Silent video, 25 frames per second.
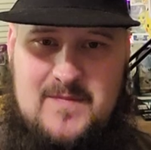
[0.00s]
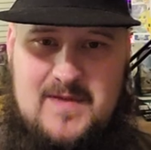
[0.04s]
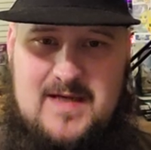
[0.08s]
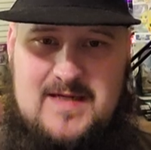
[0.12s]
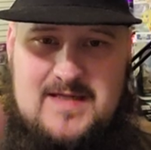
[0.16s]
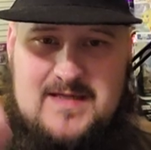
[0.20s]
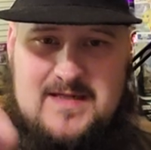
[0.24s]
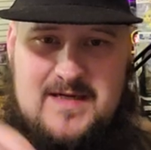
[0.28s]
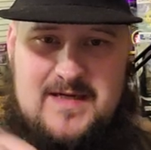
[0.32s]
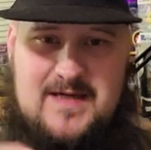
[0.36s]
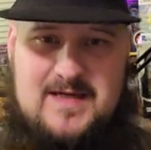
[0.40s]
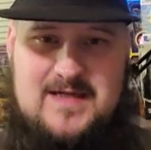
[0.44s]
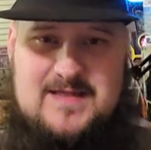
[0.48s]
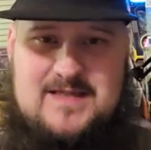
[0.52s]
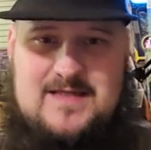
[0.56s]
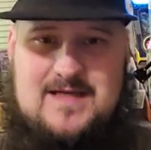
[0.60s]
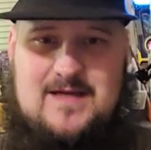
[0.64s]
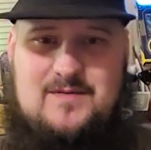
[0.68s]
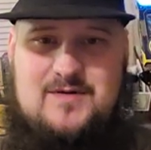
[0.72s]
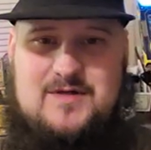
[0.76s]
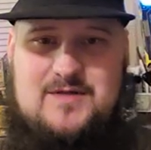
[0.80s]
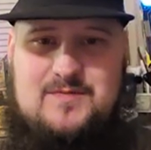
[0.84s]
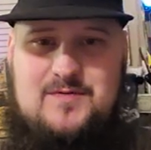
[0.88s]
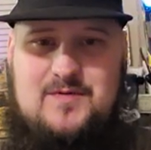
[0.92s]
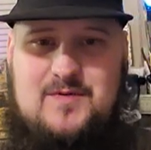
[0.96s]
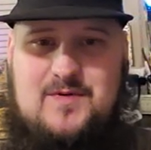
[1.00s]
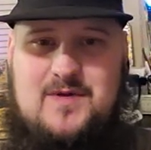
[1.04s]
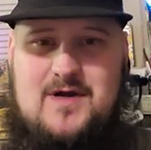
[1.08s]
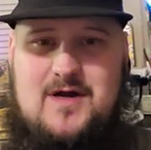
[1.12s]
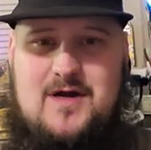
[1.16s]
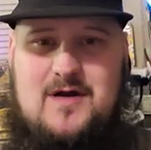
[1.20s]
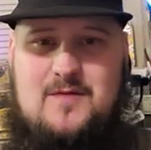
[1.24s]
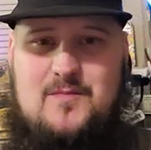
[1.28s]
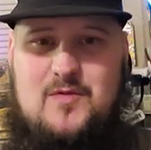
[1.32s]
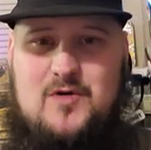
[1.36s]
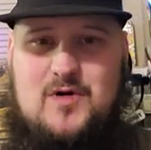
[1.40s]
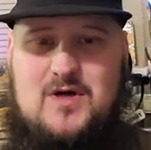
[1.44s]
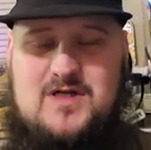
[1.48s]
That's going to get sandwiched between
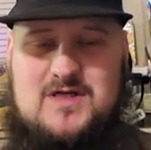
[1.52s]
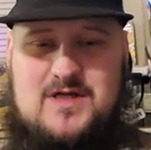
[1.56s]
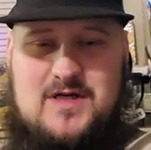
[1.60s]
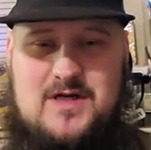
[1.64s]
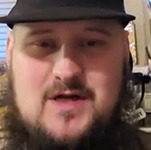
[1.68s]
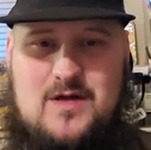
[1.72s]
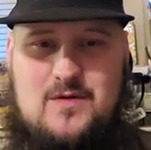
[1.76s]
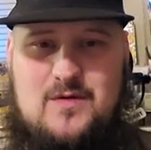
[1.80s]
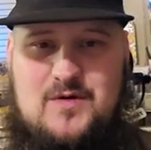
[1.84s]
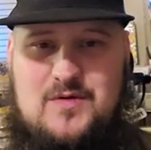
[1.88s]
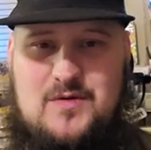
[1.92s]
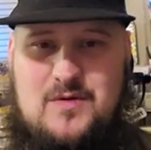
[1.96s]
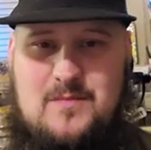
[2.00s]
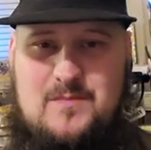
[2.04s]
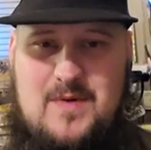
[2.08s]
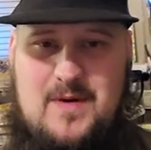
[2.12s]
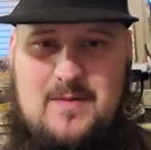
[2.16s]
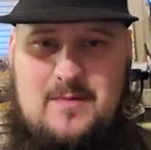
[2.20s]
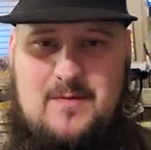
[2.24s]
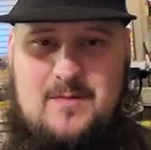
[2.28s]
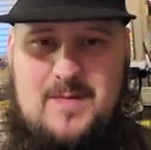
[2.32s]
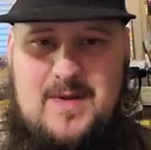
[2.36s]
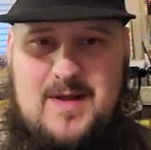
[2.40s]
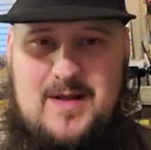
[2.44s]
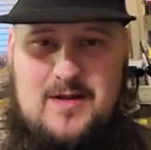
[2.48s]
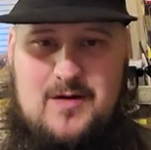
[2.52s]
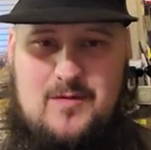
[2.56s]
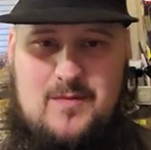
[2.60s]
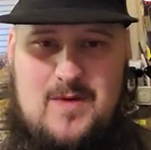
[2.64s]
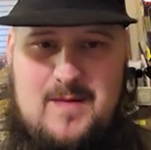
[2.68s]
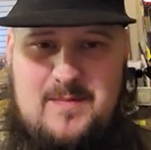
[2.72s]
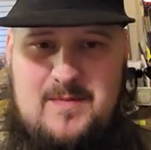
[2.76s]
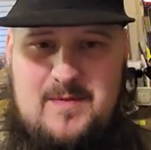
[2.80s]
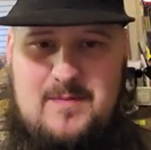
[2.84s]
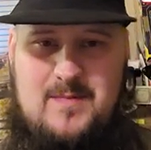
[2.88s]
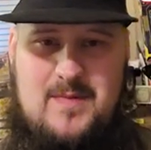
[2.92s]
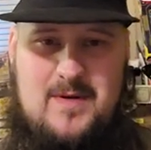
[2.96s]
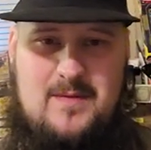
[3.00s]
cardboard. It's going to go into a bubble mailer,
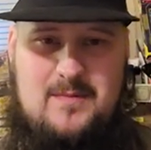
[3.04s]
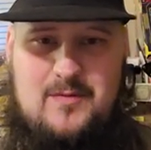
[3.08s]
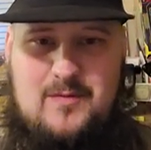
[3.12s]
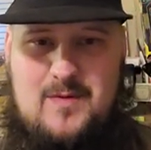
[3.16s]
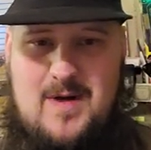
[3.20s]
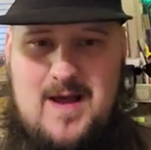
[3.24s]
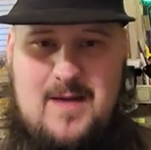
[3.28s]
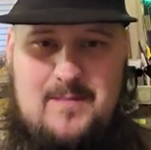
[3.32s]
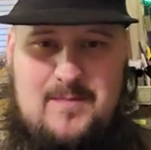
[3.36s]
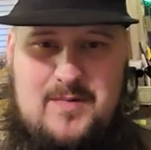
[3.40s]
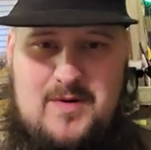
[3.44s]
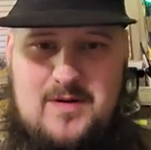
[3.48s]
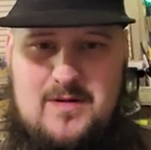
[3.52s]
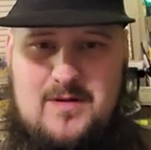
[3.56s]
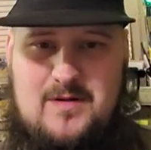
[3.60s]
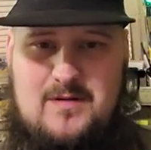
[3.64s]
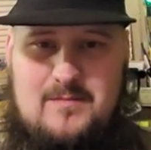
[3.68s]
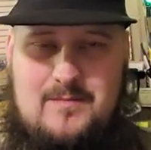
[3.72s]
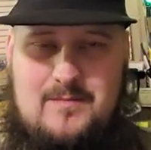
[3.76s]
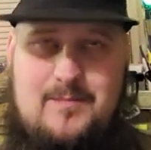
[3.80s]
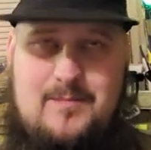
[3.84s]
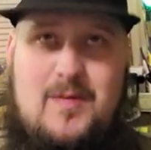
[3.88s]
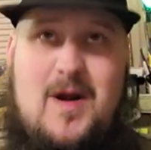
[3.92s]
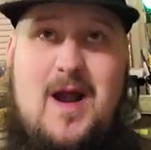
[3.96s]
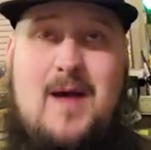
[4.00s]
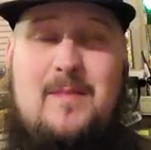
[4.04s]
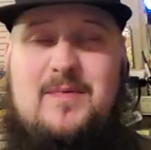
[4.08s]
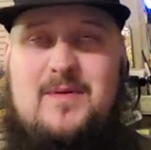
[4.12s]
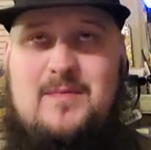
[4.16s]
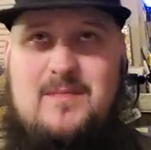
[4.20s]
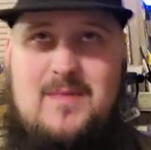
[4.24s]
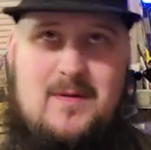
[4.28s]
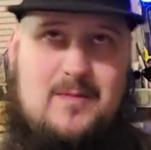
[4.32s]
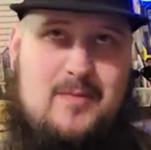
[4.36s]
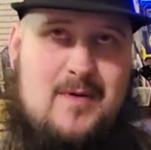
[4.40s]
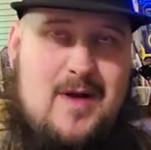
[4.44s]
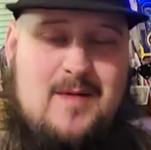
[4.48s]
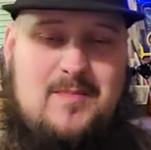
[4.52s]
wrapped in bubble wrap, wrapped
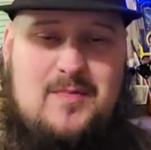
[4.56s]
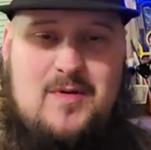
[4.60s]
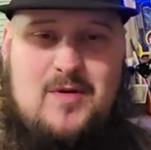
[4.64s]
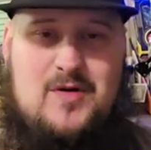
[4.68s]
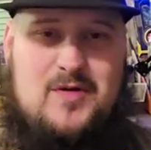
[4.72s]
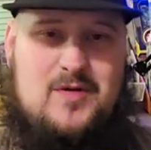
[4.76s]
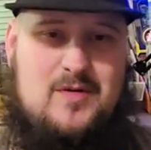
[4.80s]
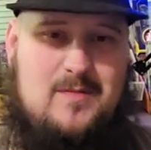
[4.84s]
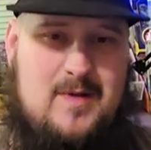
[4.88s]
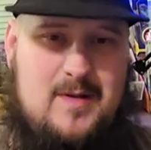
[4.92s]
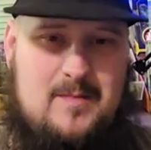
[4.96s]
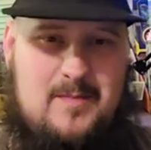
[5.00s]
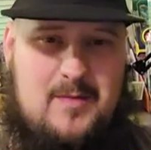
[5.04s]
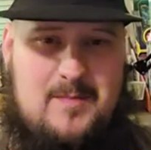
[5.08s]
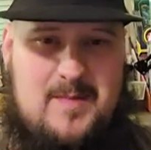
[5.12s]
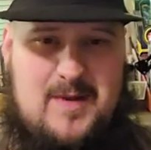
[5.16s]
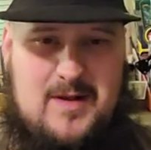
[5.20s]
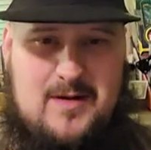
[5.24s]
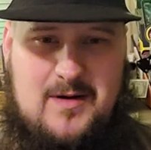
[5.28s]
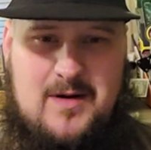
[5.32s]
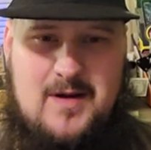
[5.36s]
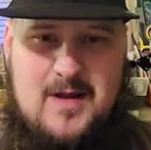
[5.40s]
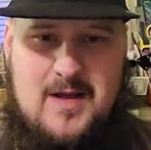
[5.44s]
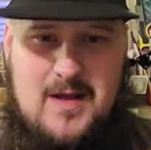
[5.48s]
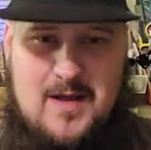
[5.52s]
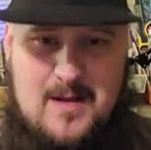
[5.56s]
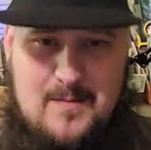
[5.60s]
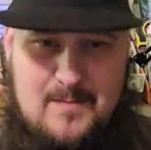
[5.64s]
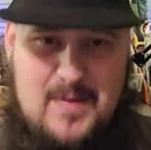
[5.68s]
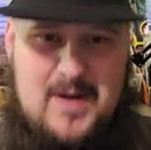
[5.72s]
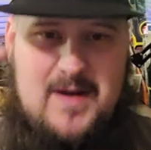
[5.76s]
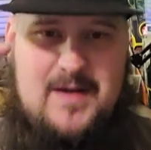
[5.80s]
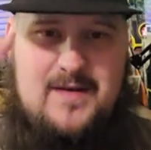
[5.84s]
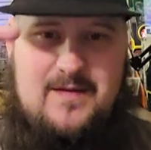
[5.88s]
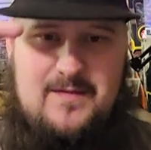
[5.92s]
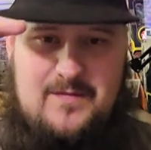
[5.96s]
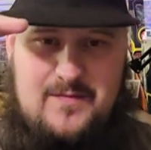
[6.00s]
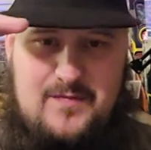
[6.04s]
in bubble wrap, go into a bubble mailer.
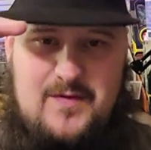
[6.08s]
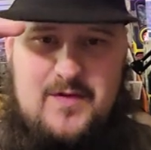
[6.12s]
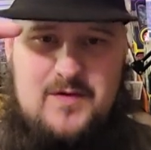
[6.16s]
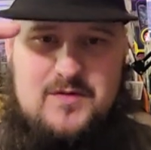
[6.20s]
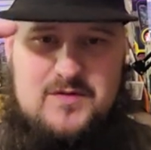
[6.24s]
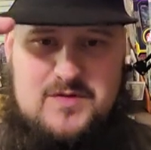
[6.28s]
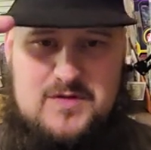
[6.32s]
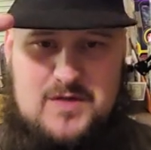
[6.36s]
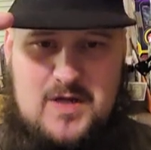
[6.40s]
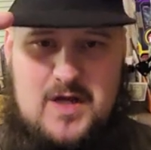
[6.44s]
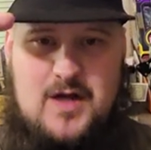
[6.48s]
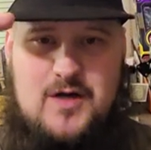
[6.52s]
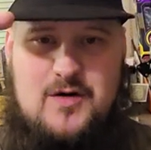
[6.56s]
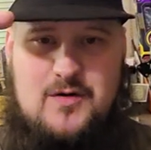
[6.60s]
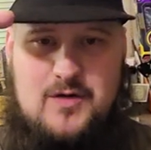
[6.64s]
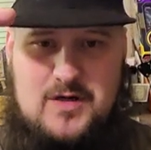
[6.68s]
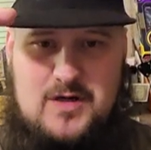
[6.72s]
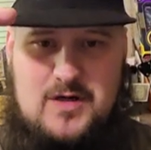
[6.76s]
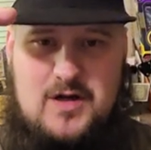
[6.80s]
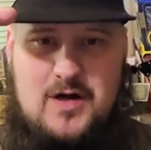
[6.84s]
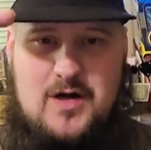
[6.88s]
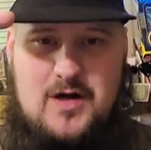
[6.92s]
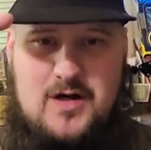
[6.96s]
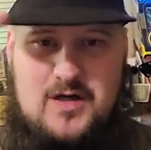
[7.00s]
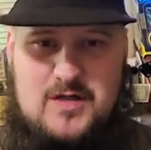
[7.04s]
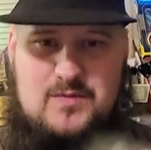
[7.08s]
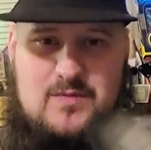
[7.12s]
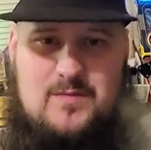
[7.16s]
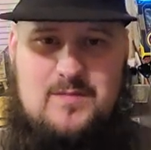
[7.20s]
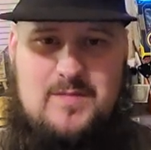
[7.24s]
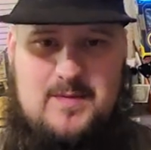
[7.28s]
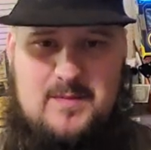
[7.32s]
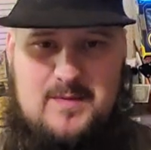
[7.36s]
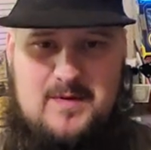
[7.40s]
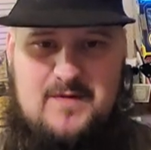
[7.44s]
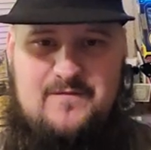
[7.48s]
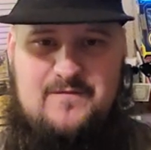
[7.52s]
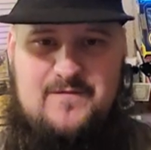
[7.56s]
But those 100 cards would
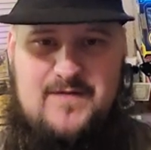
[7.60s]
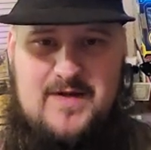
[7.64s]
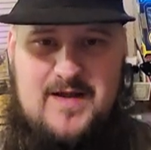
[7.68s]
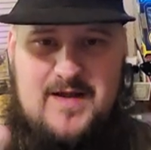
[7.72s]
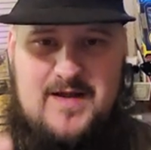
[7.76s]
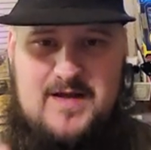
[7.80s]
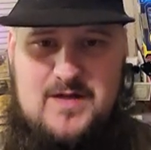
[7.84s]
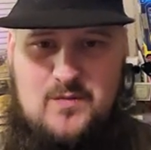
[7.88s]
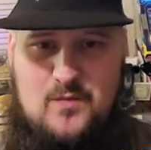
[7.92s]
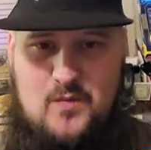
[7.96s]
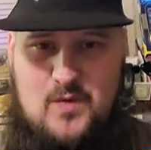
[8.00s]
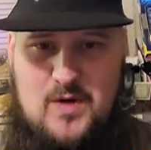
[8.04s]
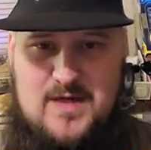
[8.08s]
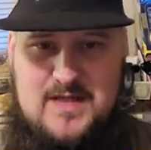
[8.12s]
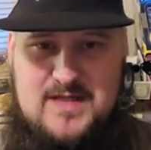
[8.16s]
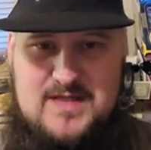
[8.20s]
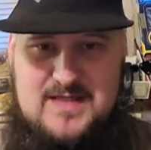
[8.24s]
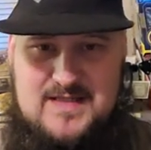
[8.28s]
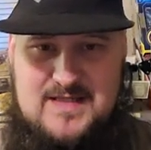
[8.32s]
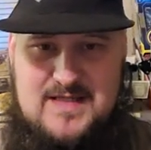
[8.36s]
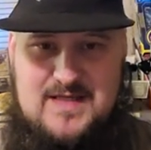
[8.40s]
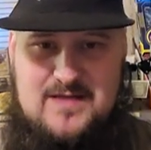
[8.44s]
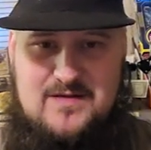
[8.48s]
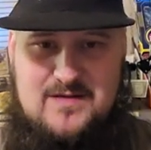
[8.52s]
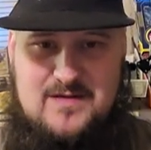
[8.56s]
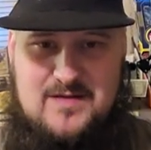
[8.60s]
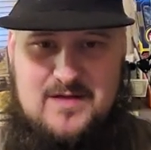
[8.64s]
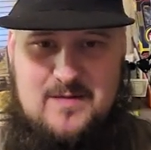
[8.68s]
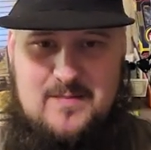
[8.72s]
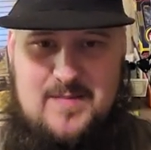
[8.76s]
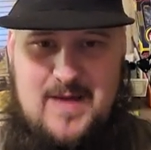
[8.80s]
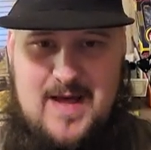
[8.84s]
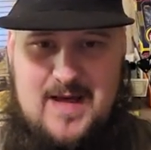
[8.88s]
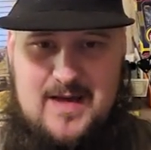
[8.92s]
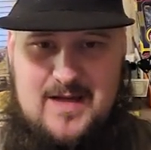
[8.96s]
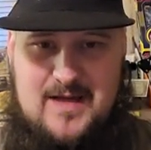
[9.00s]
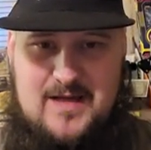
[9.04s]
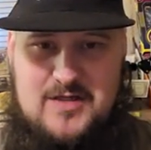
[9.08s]
be able to fit into one single little
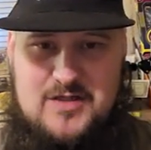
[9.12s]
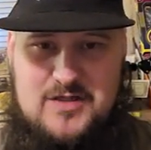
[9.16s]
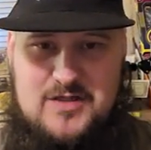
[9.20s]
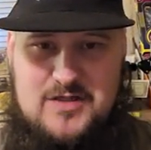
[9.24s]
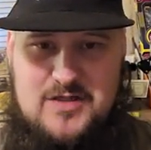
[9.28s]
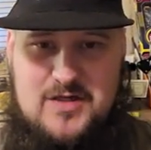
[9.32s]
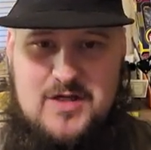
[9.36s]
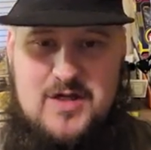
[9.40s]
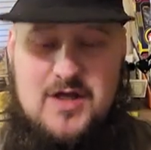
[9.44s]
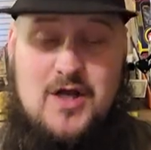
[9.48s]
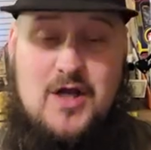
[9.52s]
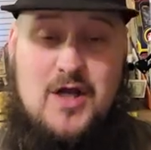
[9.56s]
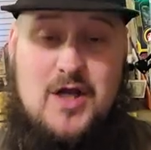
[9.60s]
package.